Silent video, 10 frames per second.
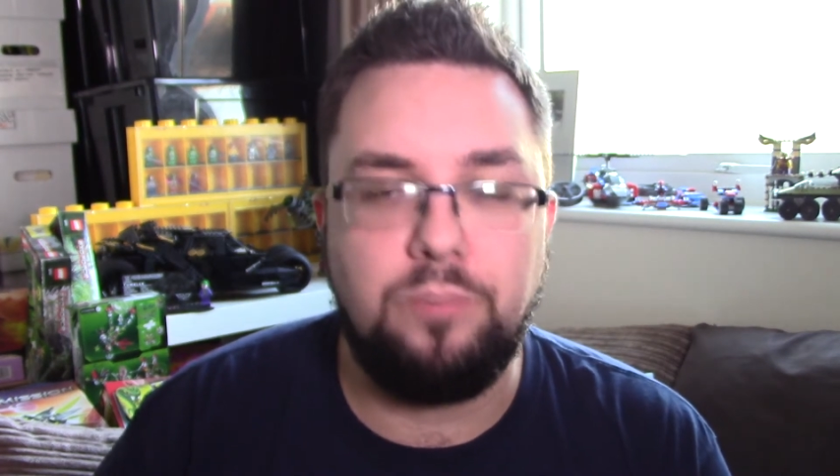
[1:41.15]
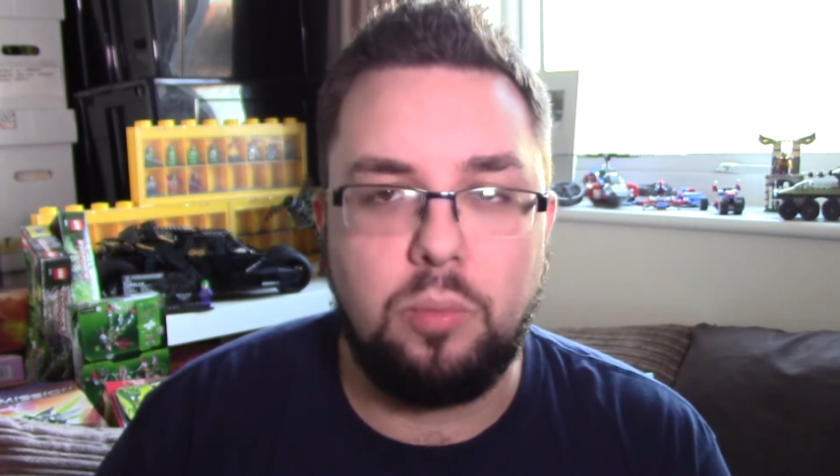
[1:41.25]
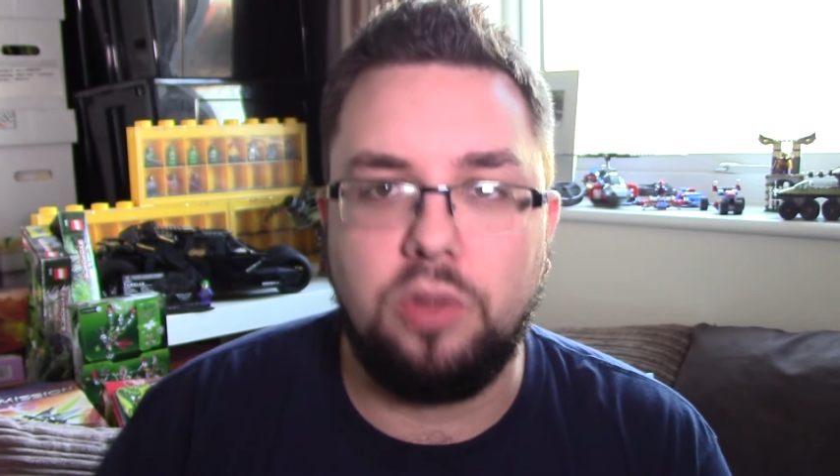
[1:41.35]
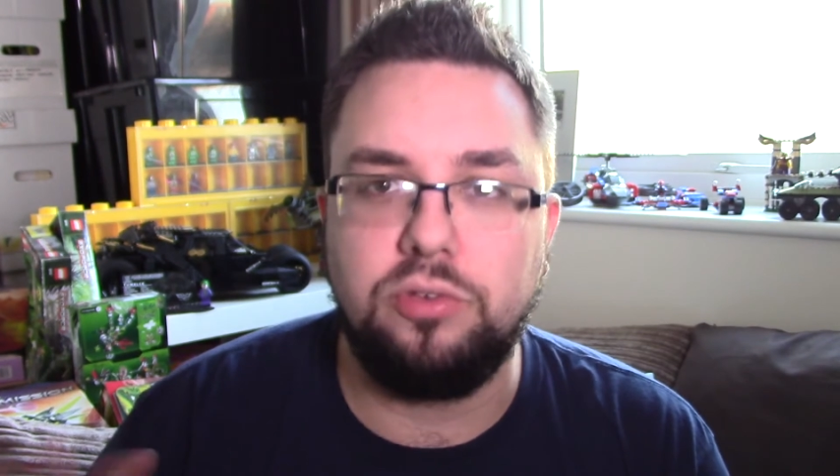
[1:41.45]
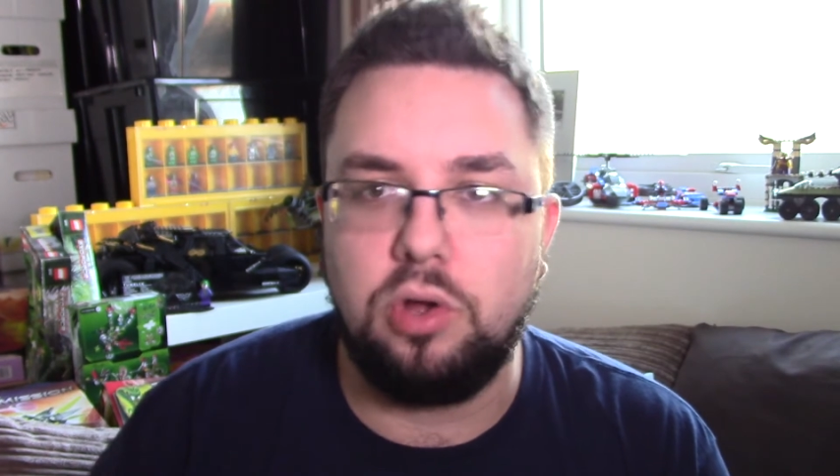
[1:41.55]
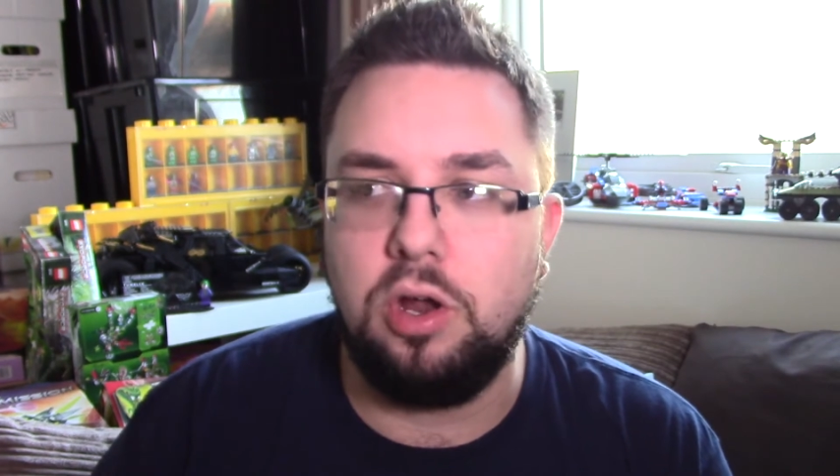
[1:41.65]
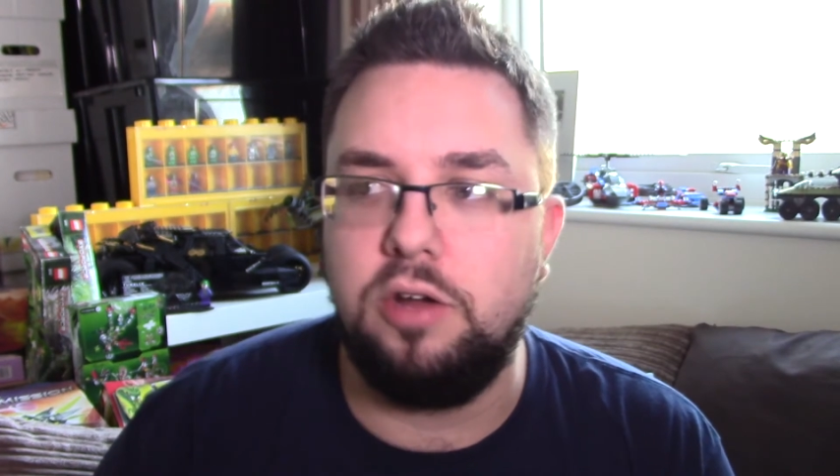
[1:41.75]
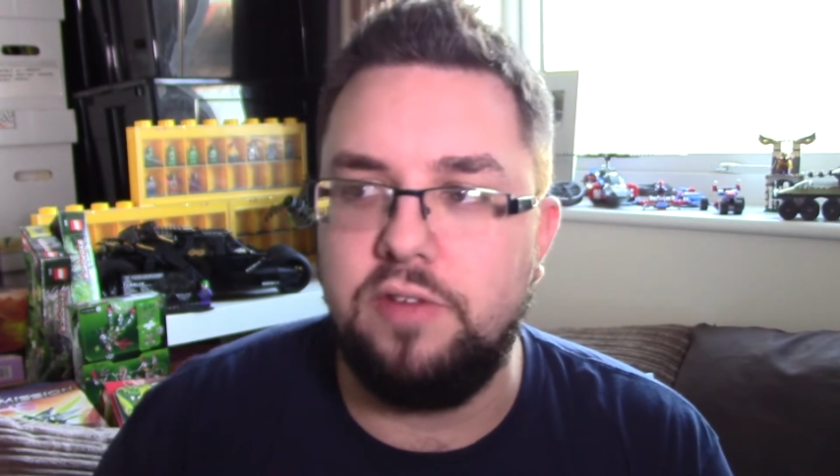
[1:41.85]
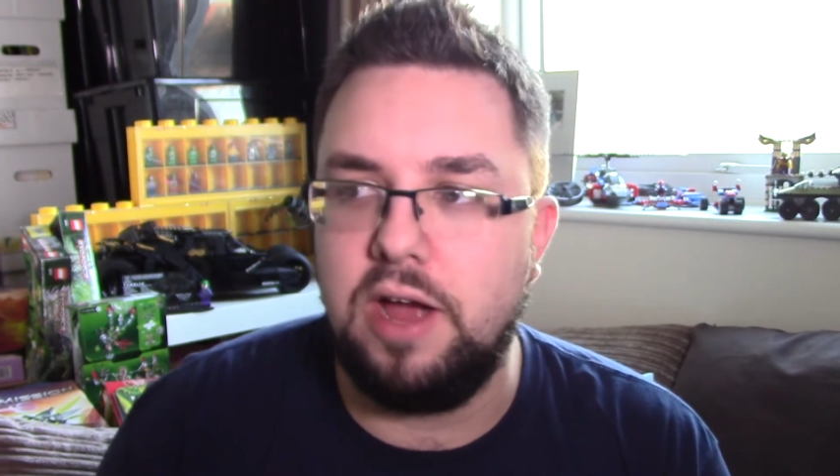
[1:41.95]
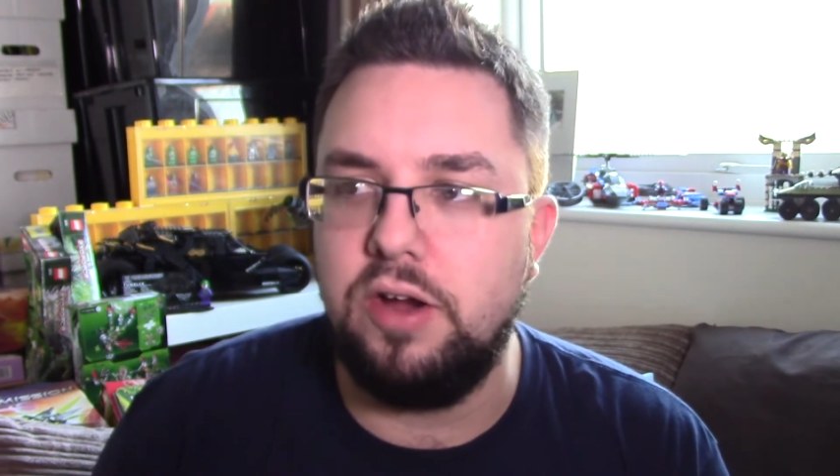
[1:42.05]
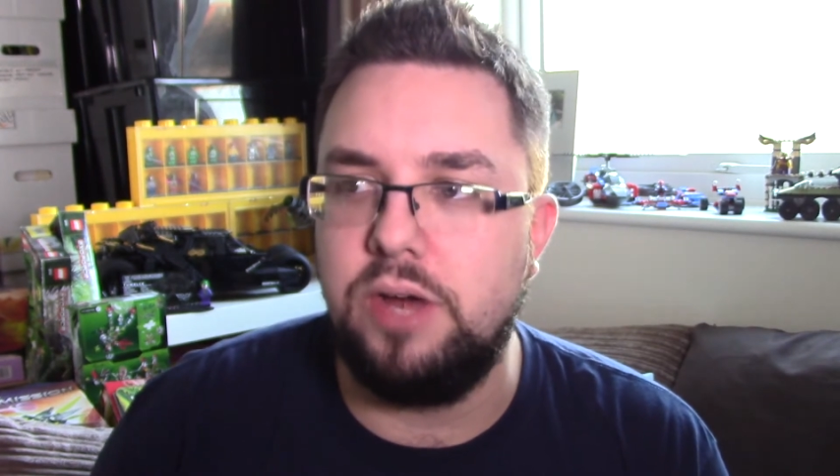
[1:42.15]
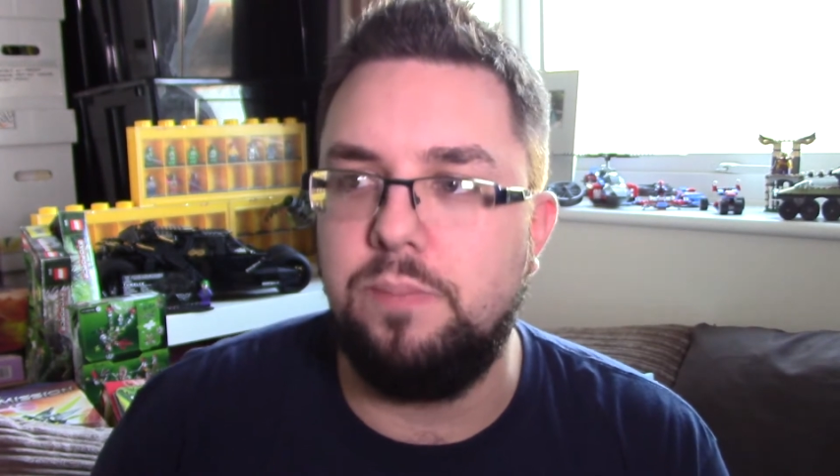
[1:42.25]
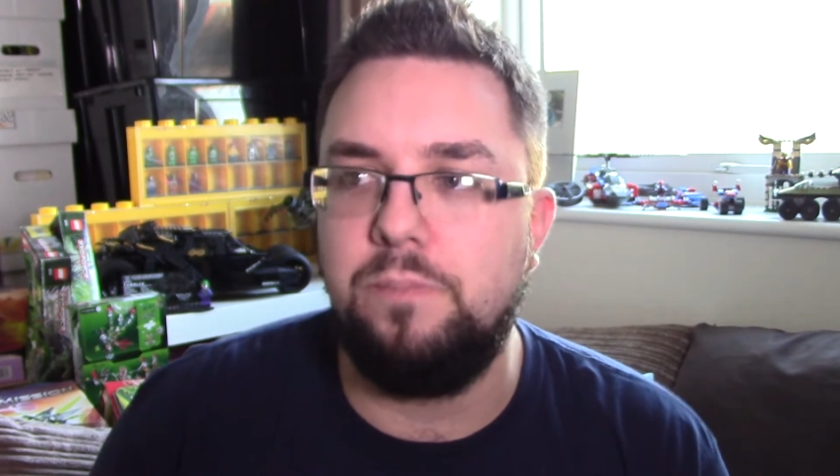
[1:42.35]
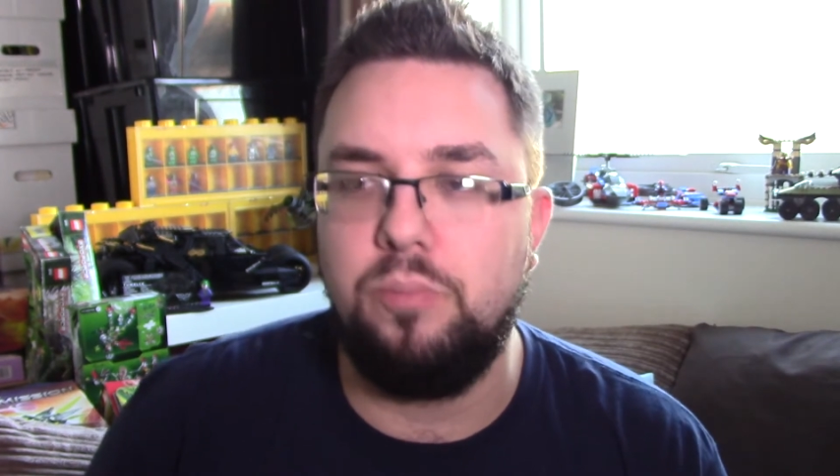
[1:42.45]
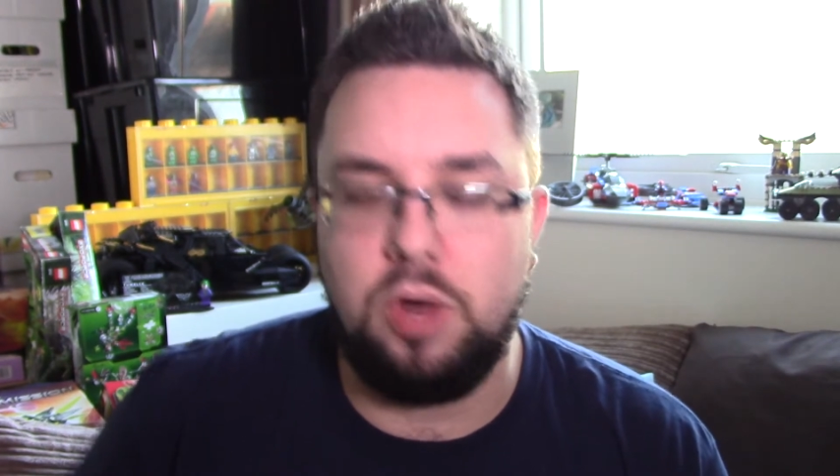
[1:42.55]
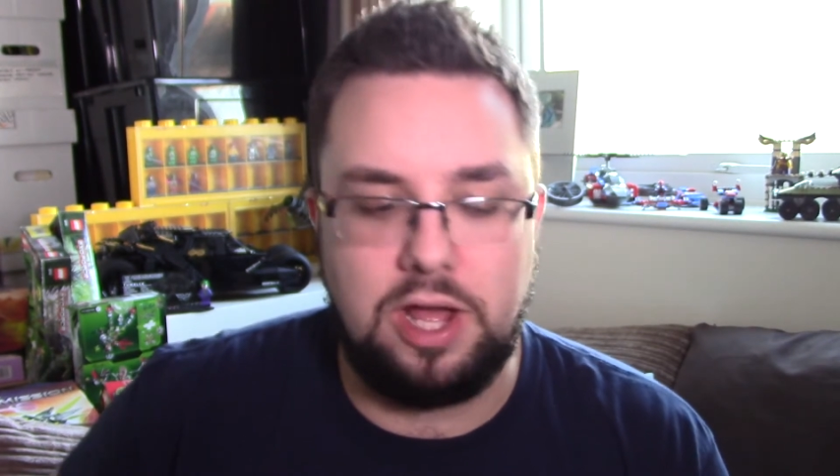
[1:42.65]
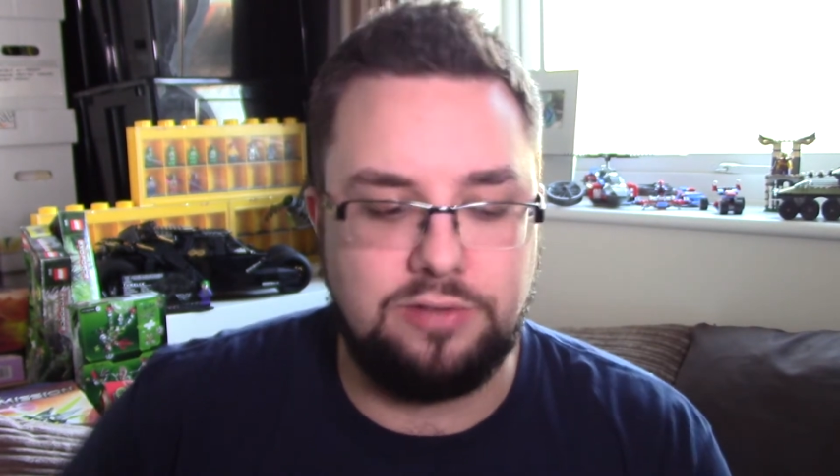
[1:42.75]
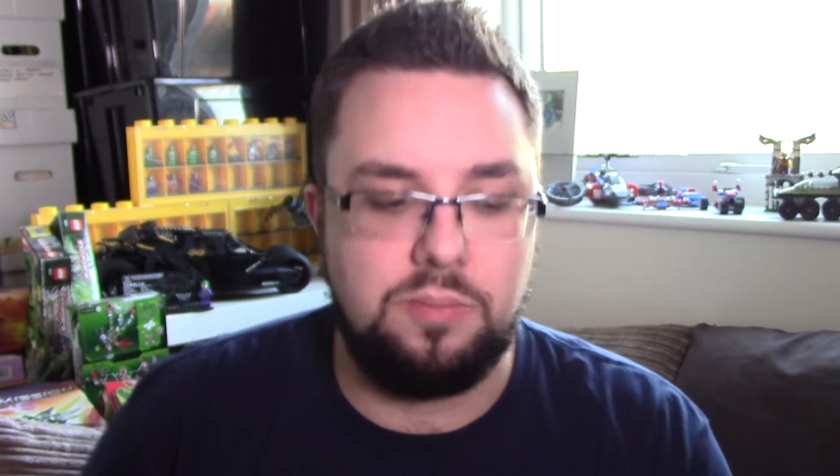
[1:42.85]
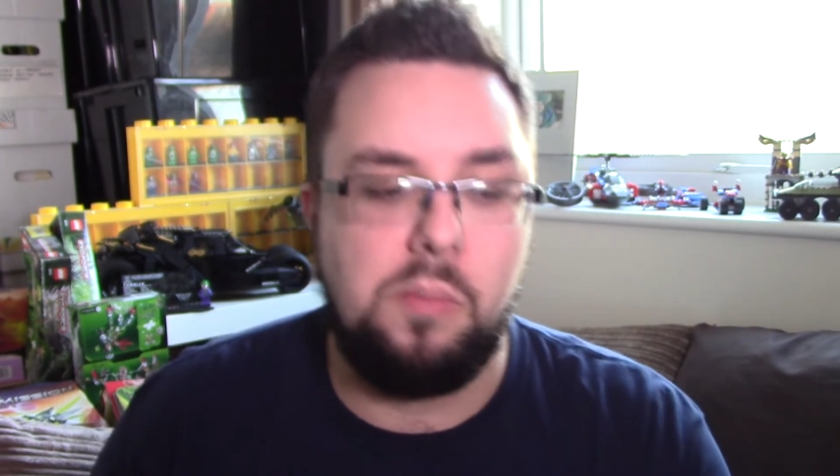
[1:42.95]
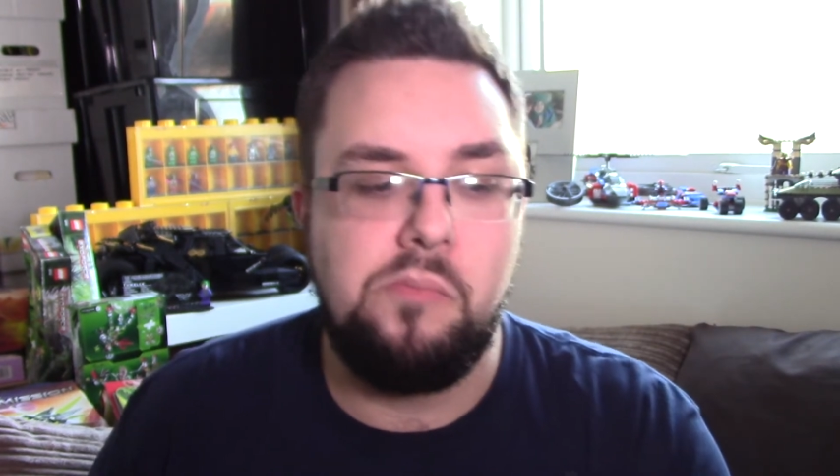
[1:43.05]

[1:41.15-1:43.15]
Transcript: One's got a load of air in, one hasn't.